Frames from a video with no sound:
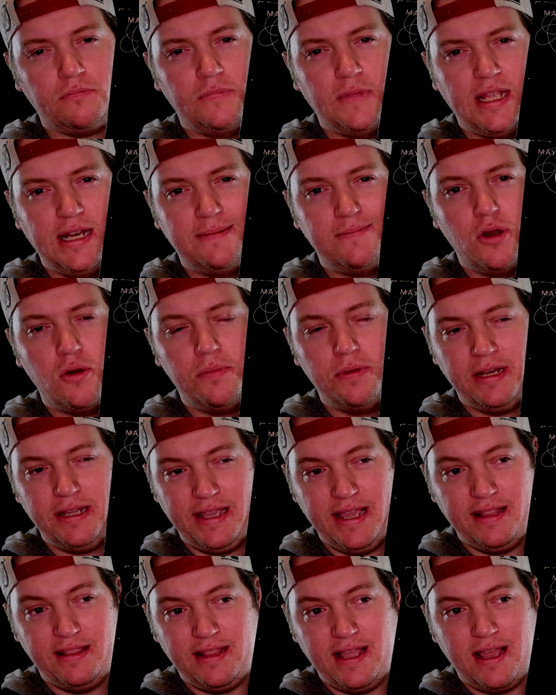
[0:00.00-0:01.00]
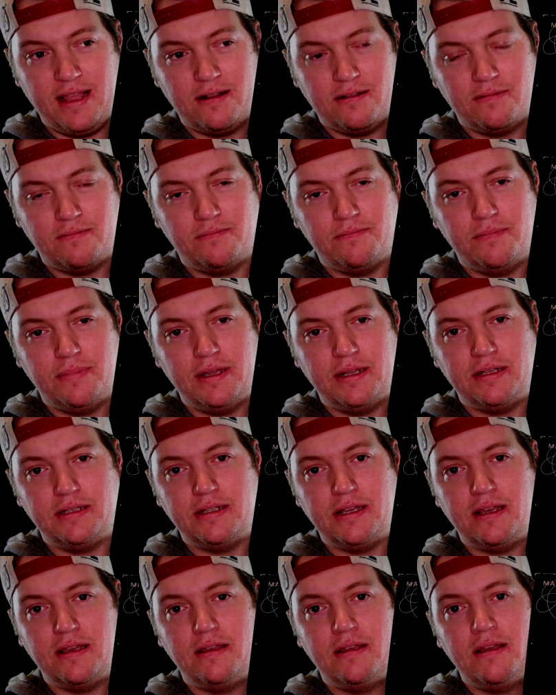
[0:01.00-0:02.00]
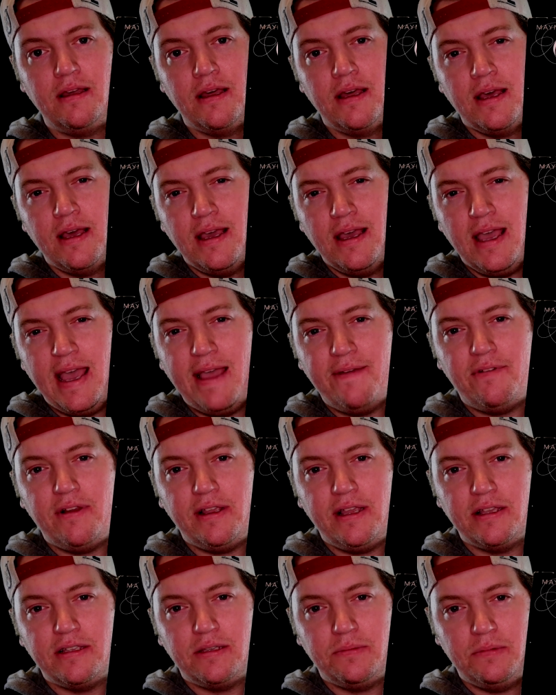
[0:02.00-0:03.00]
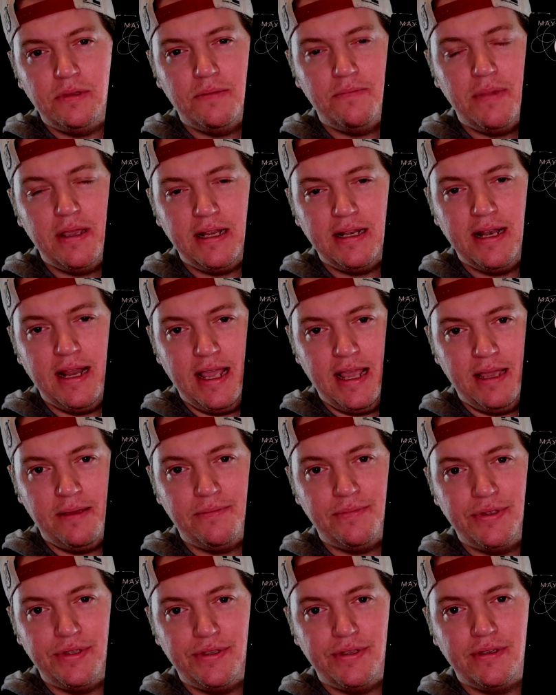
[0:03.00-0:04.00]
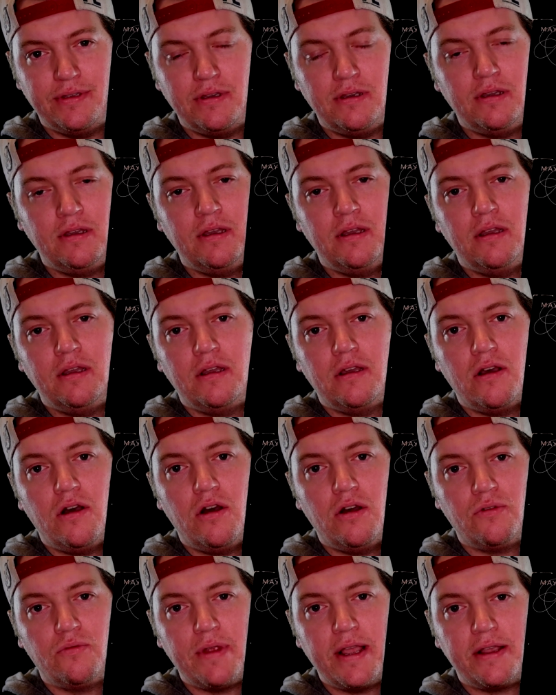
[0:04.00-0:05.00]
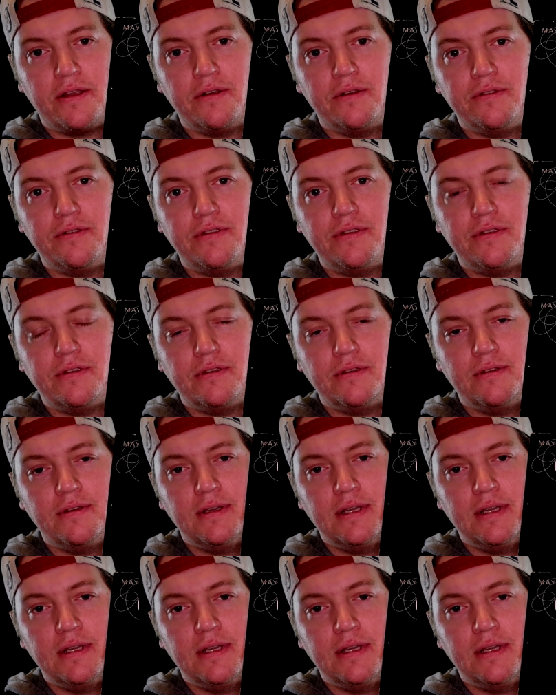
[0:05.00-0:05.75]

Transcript: and I'm hoping to get that. But after I get some of the big names on records,